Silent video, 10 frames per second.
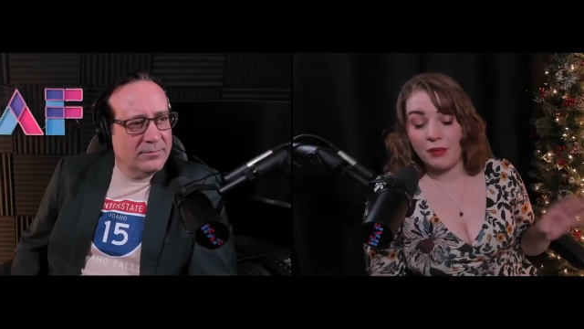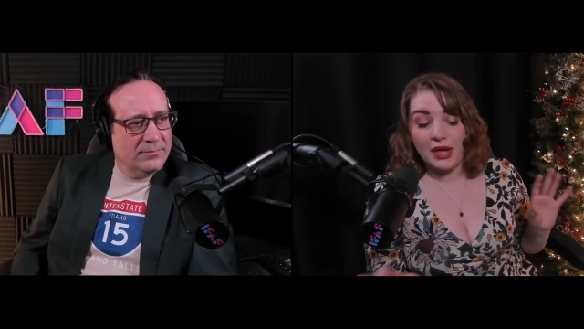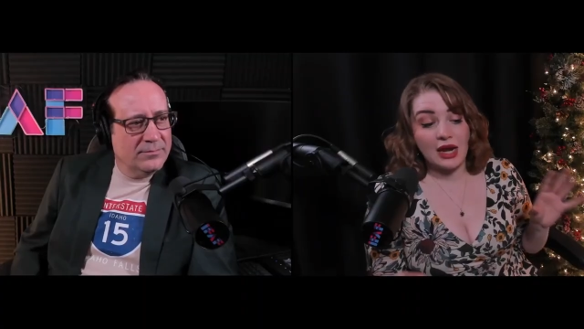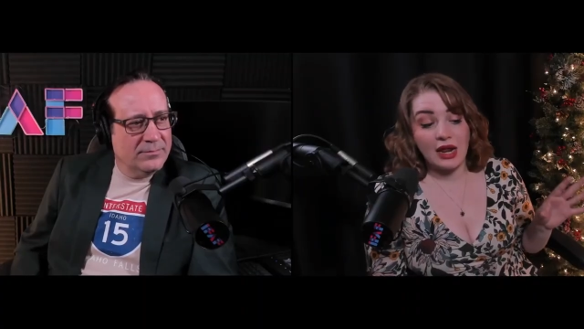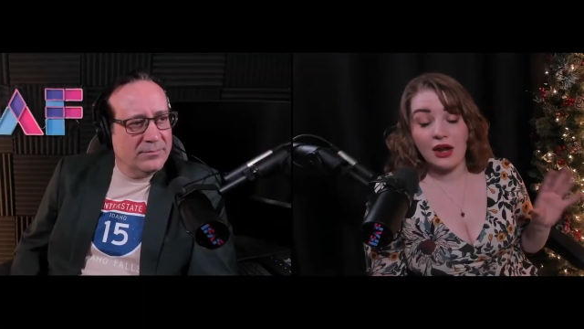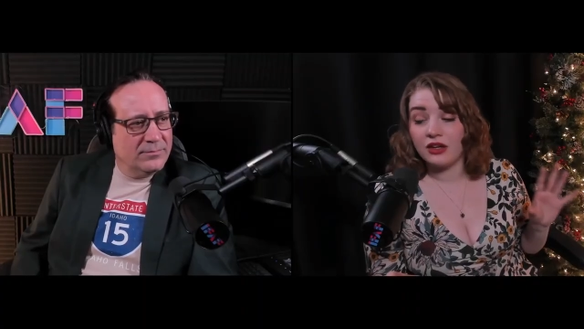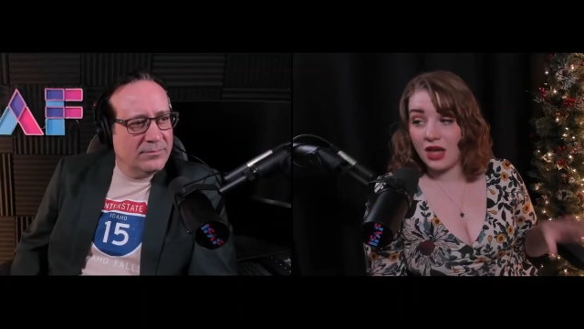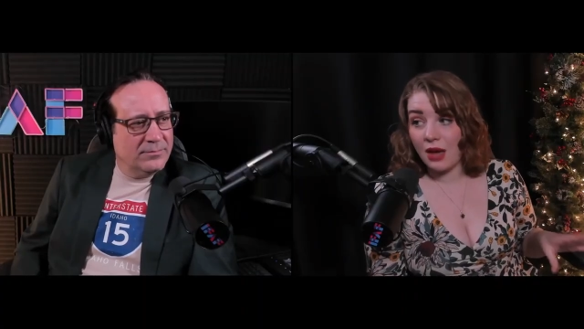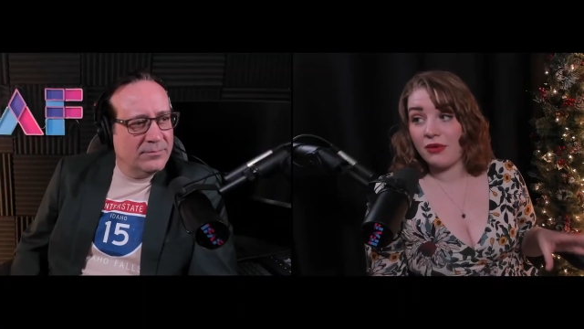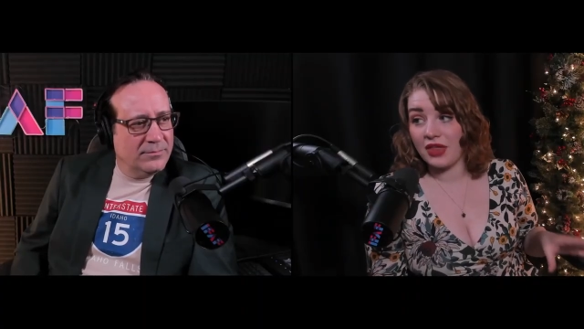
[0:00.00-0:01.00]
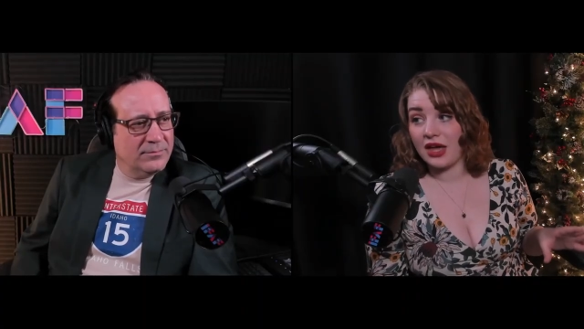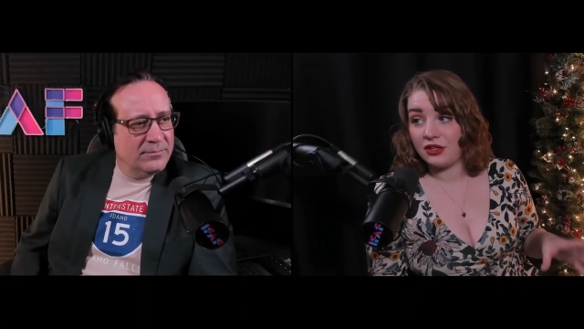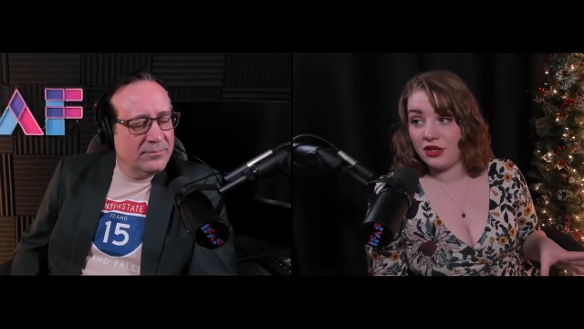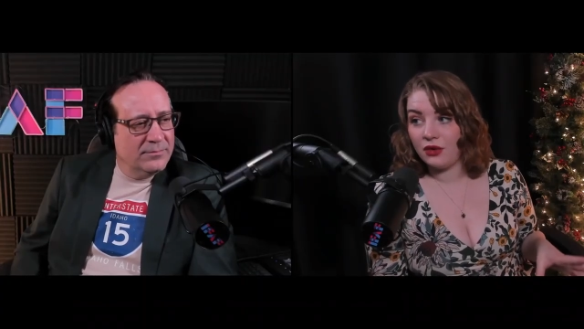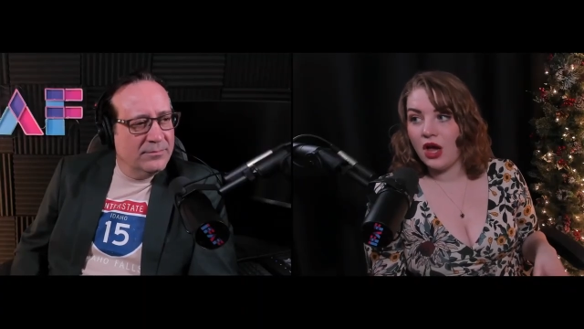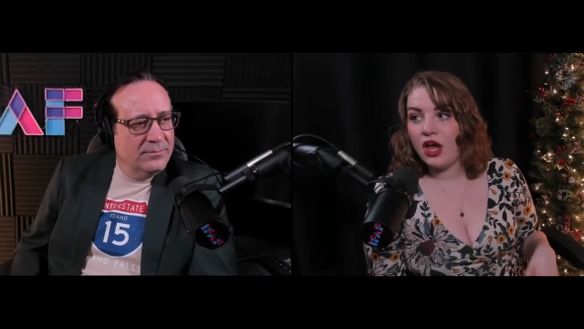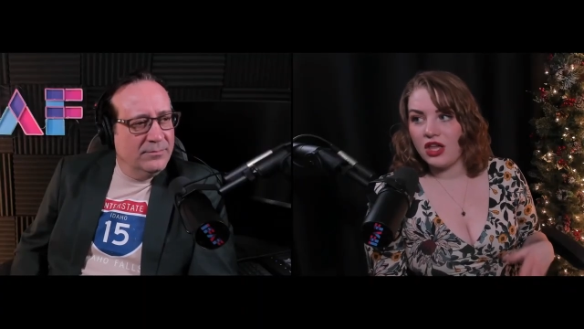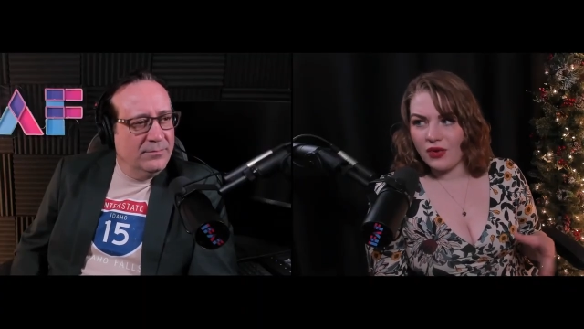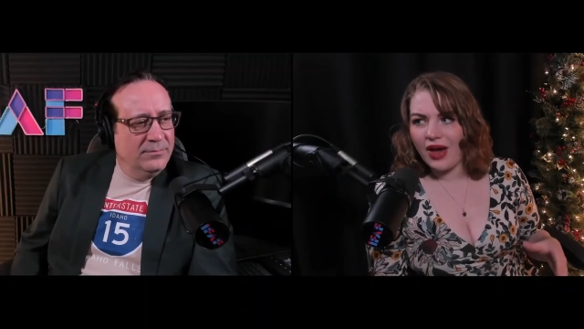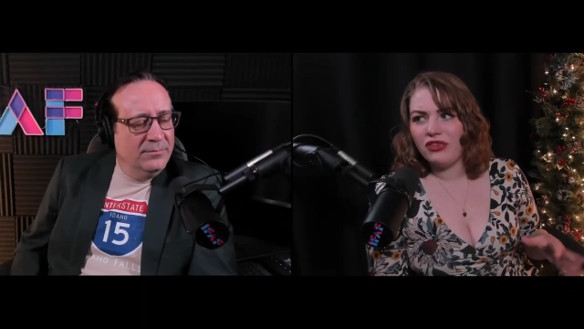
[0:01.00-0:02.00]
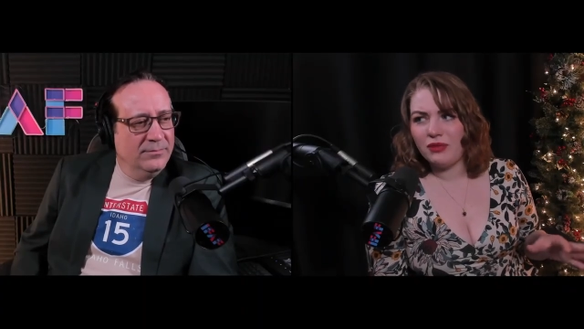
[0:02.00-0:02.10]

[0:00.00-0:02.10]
Speaker 1: But man, and on top of that, too, you have to